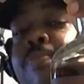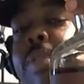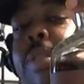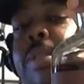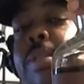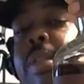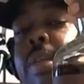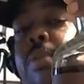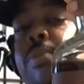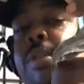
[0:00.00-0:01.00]
This is the
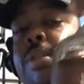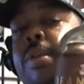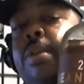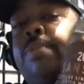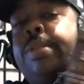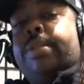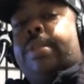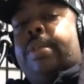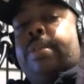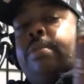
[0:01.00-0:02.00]
oldest
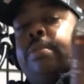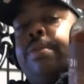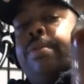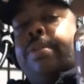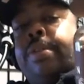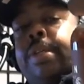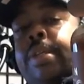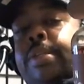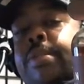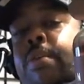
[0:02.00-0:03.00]
whiskey currently
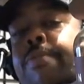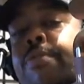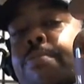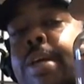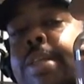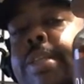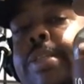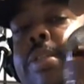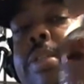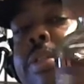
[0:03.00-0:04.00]
that's offered by
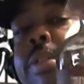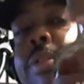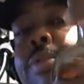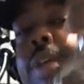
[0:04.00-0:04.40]
Deanston's, and there's